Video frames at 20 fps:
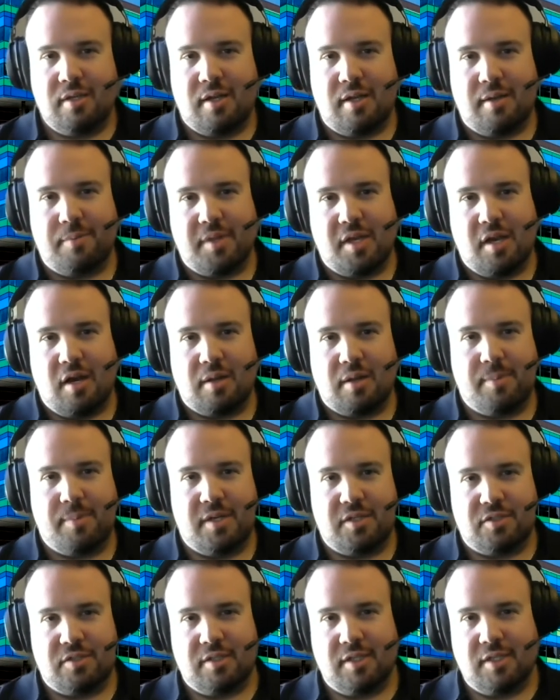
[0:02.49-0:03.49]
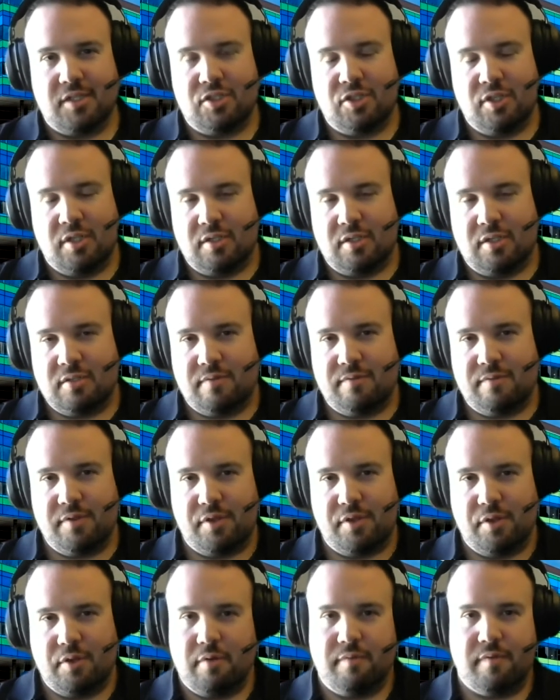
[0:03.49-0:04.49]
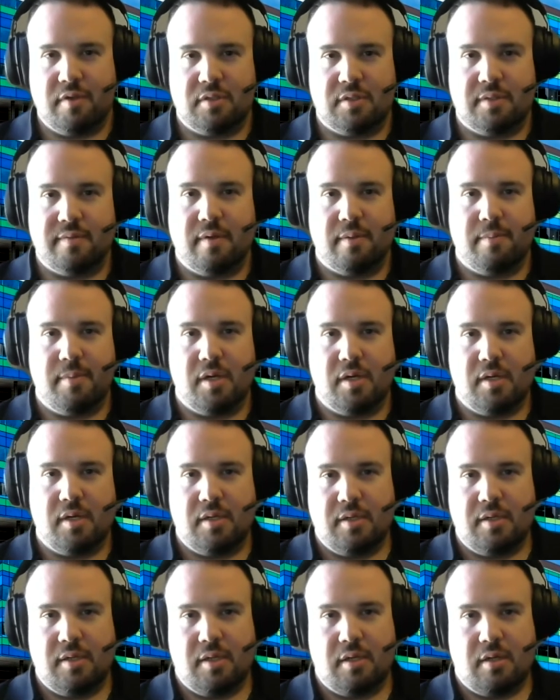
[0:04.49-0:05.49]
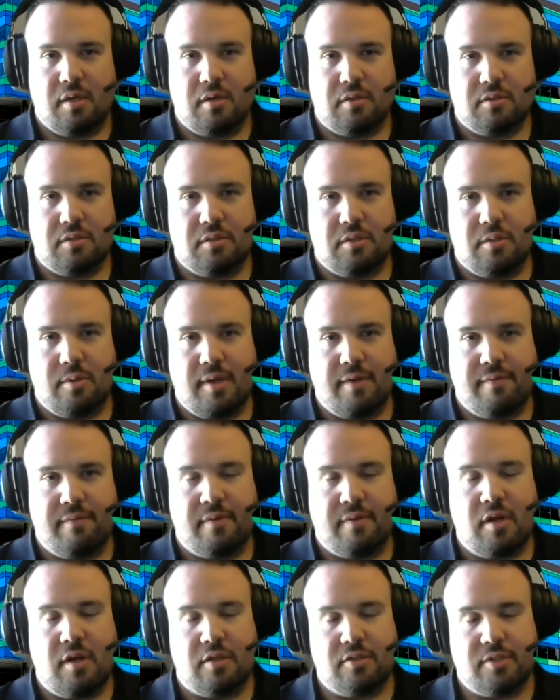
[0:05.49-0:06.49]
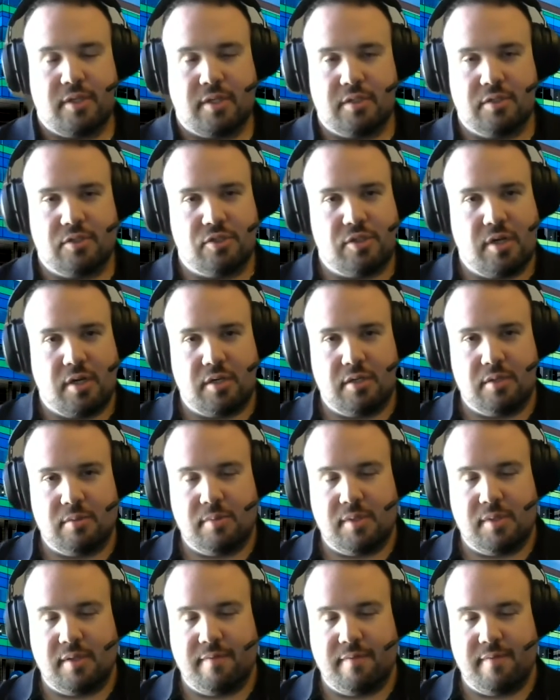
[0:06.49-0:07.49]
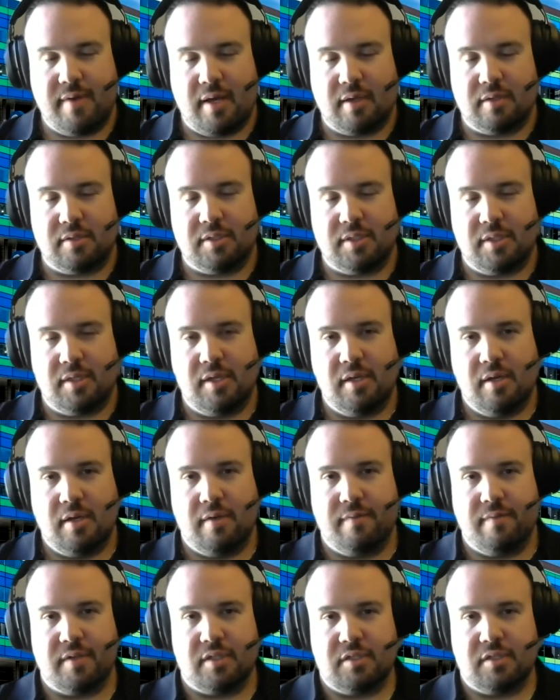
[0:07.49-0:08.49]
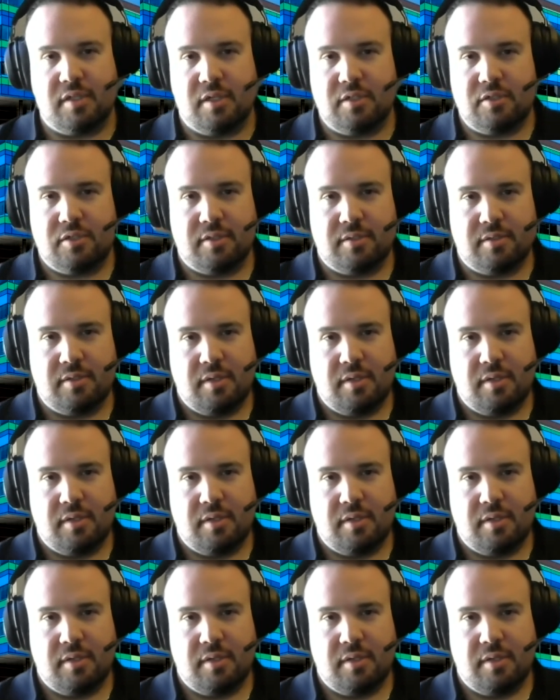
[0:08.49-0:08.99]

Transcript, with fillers: I am the occupational hygienist for the University of Alberta and also a contract instructor with the Faculty of Extension.